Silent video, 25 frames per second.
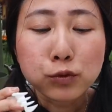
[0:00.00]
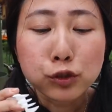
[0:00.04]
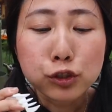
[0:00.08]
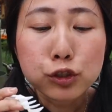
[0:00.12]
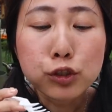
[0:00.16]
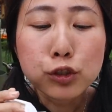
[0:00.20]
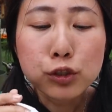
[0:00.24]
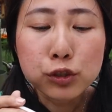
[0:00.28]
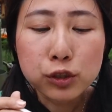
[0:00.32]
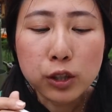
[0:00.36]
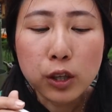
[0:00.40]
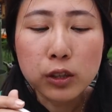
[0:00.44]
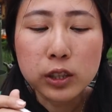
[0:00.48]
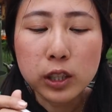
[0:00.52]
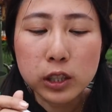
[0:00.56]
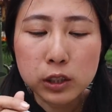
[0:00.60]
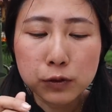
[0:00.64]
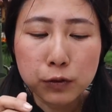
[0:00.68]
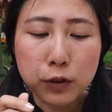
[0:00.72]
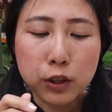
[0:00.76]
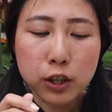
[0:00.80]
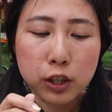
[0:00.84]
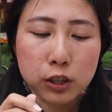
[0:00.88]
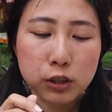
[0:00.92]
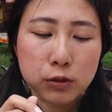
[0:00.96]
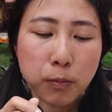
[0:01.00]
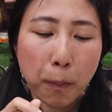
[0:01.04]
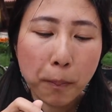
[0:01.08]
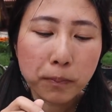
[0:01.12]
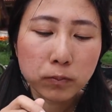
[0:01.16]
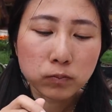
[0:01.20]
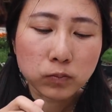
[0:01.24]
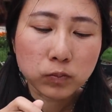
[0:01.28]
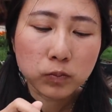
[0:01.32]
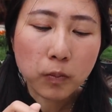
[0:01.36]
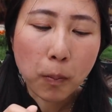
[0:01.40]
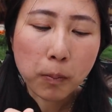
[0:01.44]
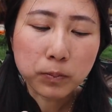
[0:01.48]
2 soles for this.
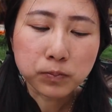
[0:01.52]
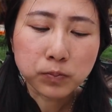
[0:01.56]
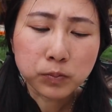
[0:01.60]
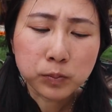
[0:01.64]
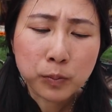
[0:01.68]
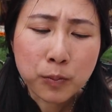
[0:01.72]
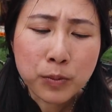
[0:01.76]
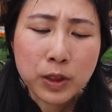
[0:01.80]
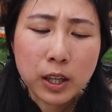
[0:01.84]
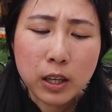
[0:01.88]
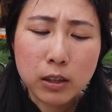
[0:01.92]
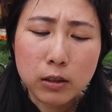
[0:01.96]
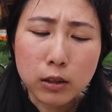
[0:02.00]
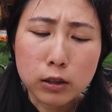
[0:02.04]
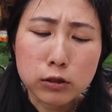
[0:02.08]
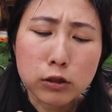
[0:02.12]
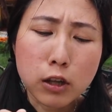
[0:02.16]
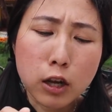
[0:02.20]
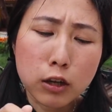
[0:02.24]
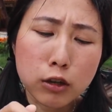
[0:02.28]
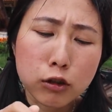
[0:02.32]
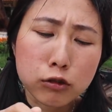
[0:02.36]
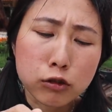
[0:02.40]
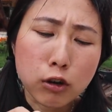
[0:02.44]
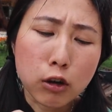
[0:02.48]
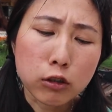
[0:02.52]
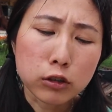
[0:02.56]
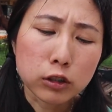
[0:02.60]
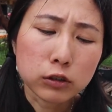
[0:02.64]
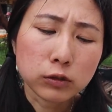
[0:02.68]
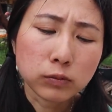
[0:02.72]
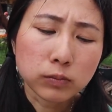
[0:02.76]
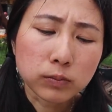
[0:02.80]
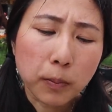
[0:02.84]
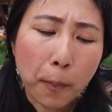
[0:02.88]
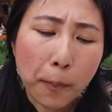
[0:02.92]
Less than a dollar.